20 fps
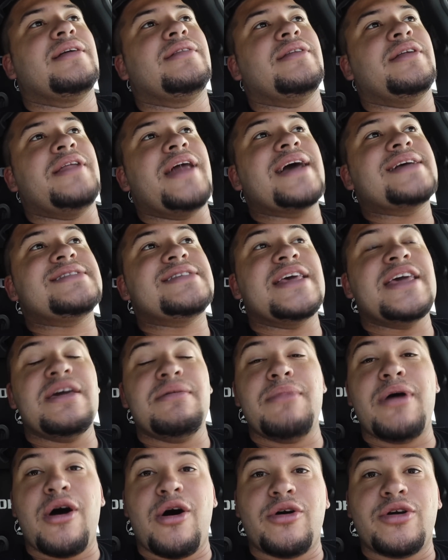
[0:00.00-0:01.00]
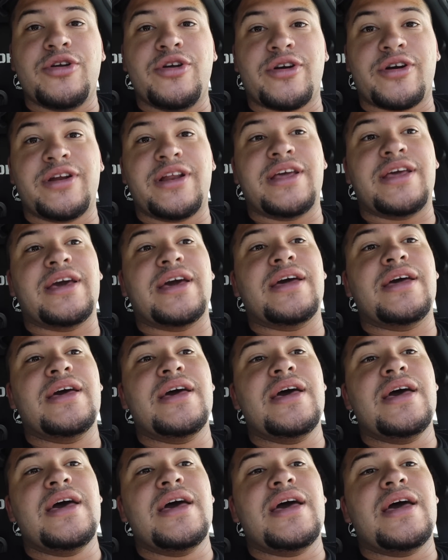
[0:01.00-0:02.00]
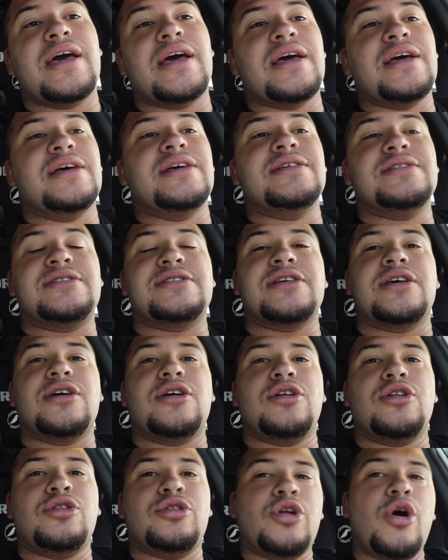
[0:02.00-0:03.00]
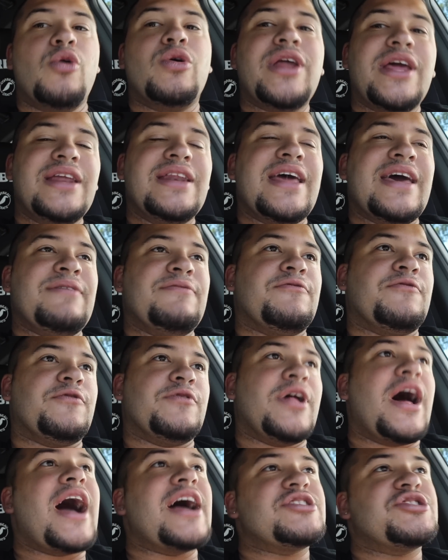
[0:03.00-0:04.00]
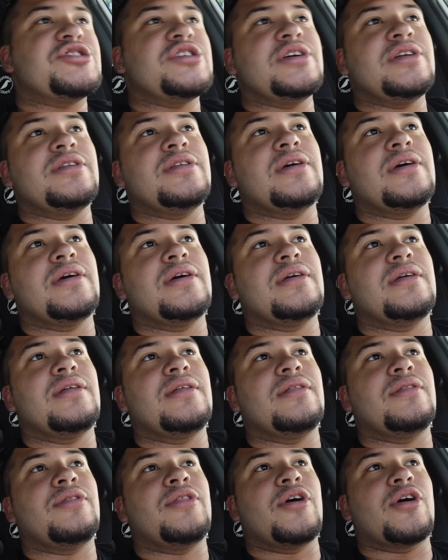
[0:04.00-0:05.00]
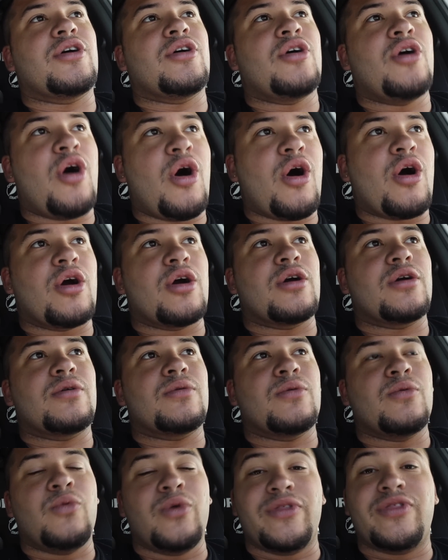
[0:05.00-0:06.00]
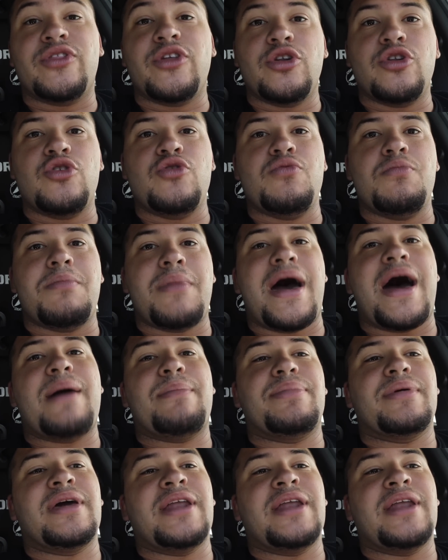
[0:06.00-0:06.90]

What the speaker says: the next email you're gonna get is loading and flashing the car with the new map.